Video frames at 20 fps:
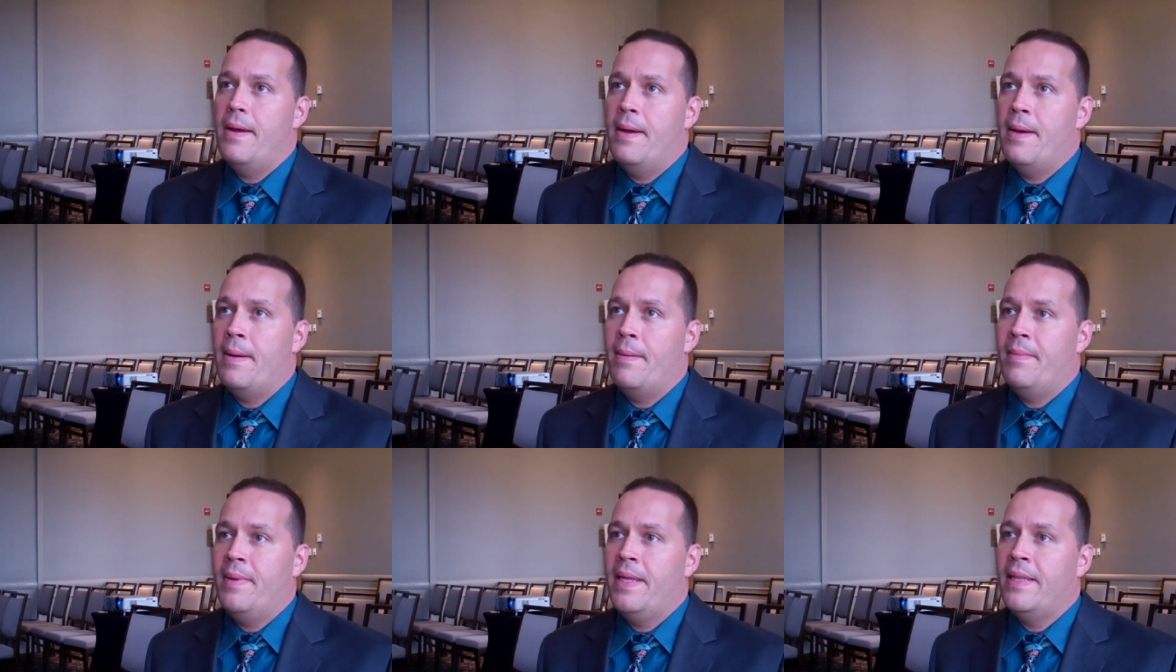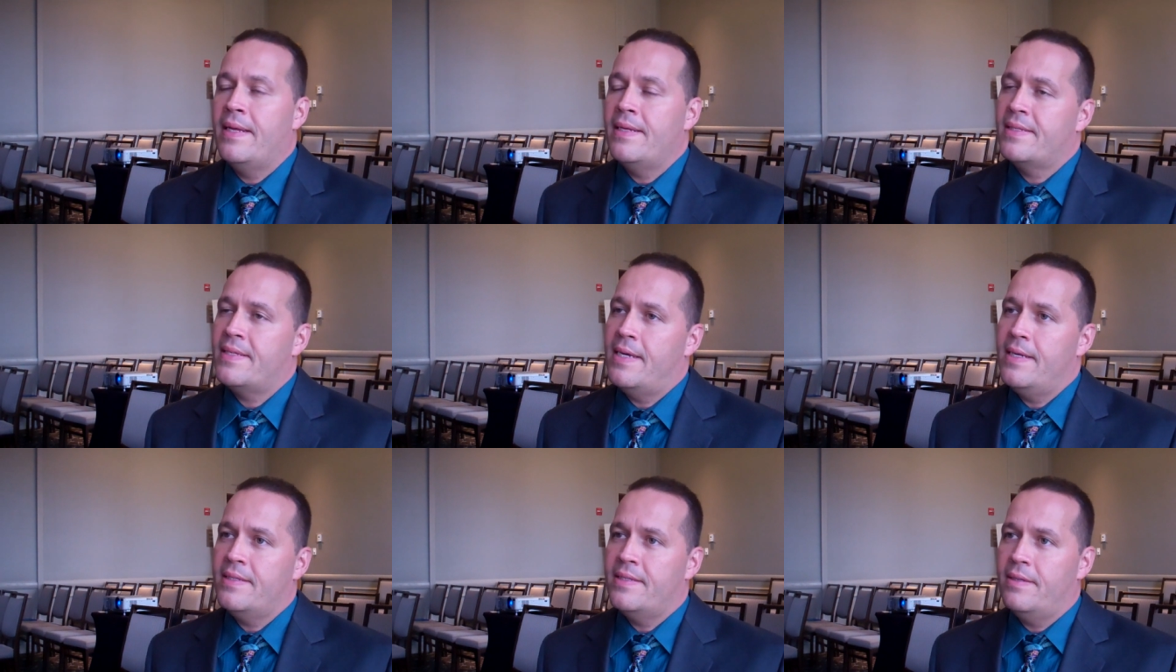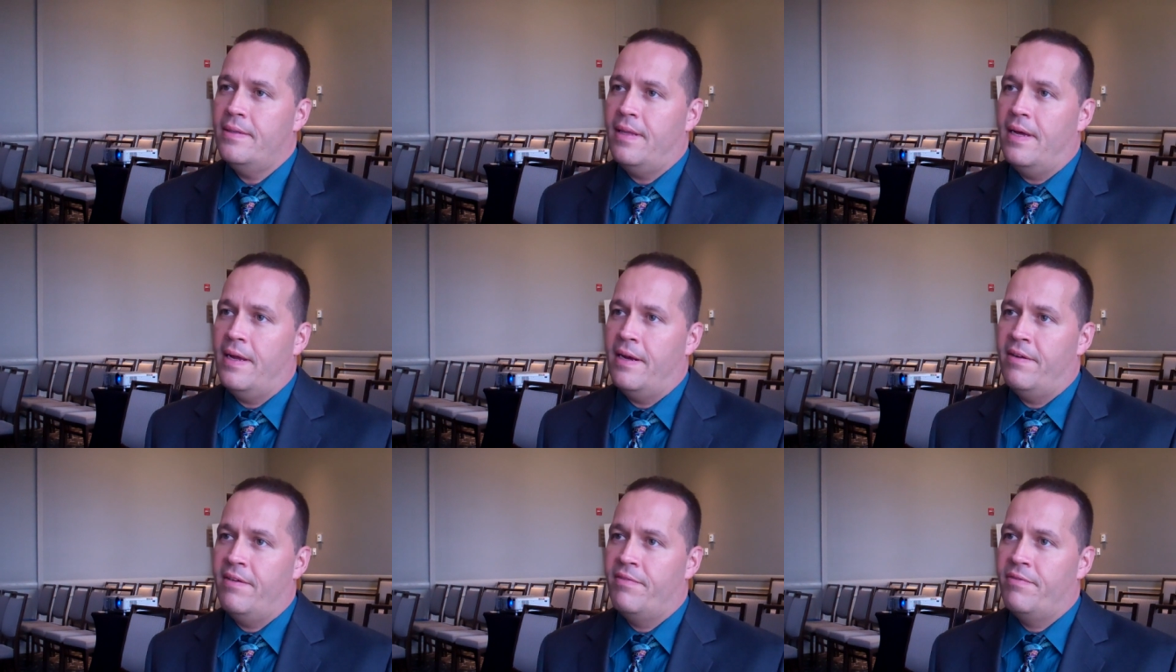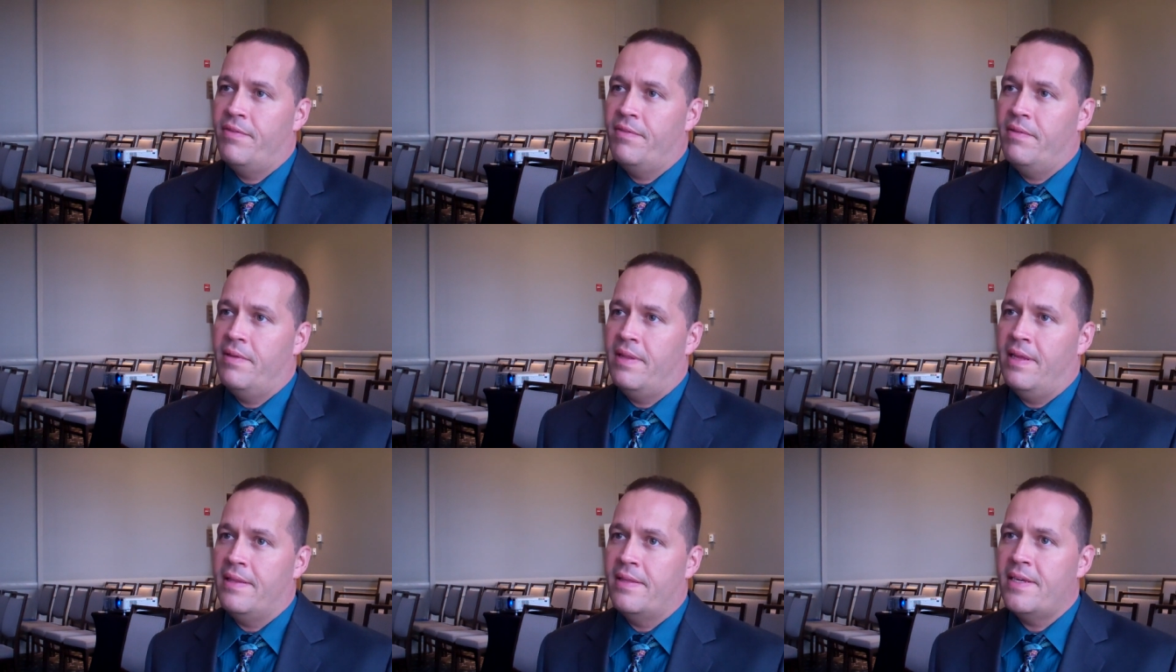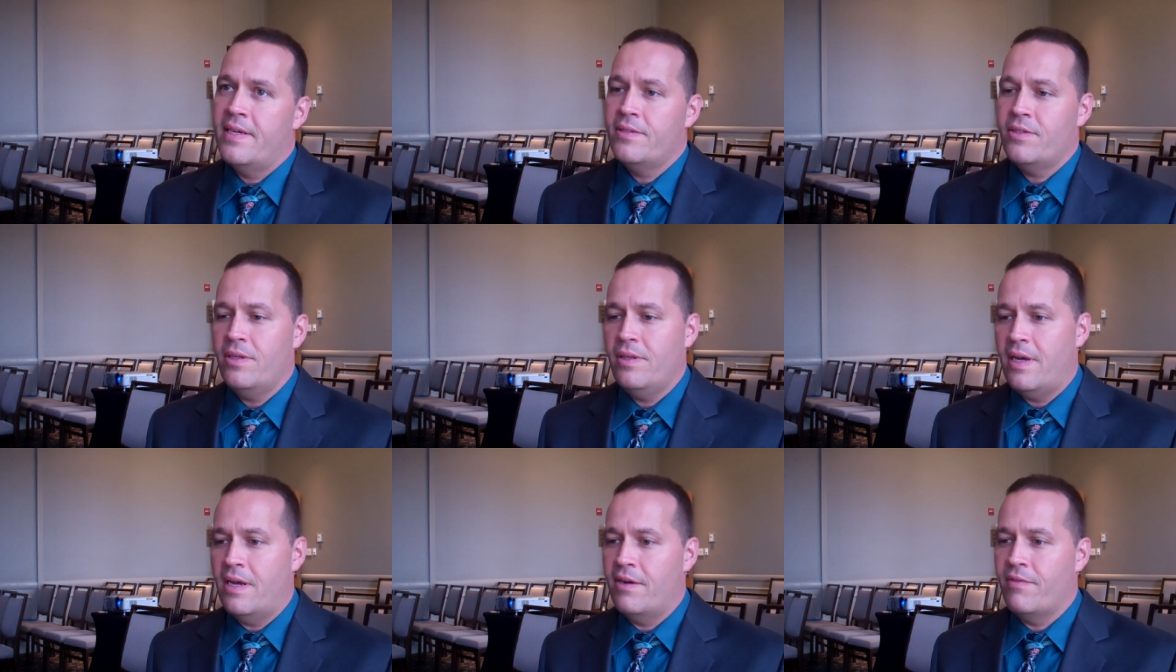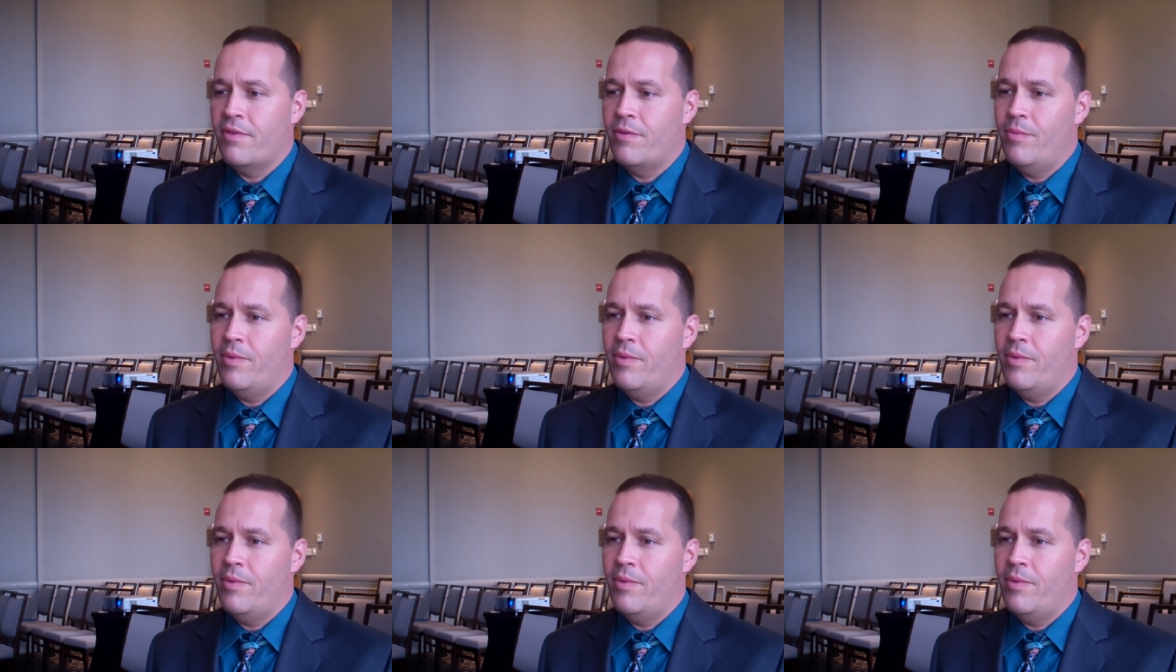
And that takes a lot of